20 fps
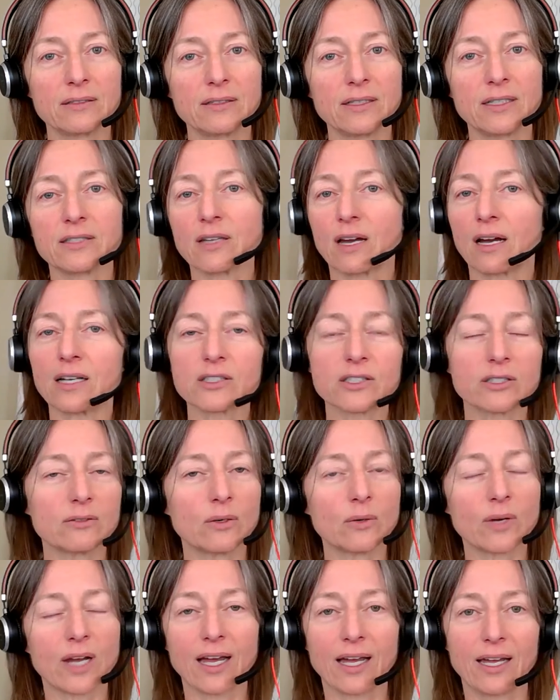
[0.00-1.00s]
is also
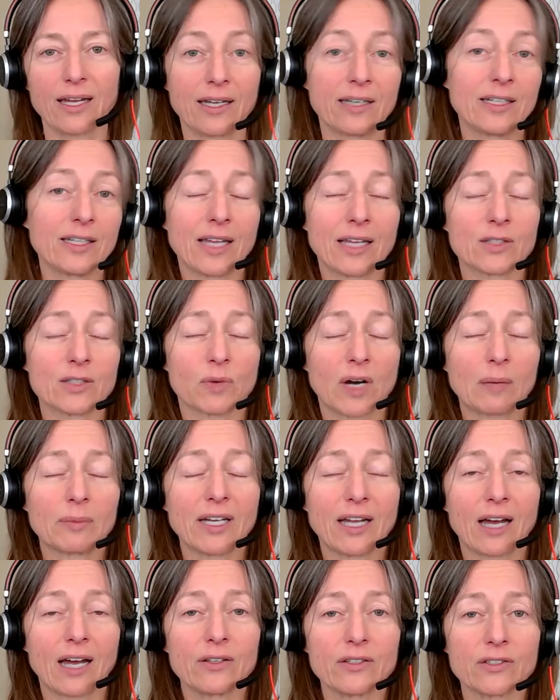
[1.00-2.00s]
okay and that that's
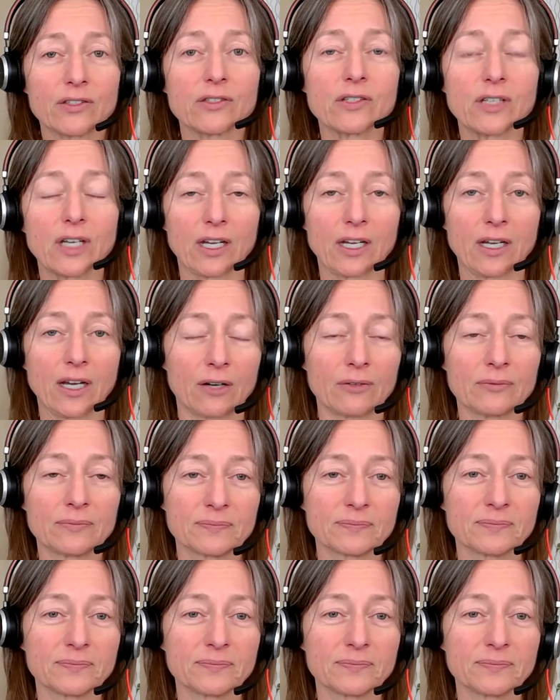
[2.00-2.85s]
probably how this is going to go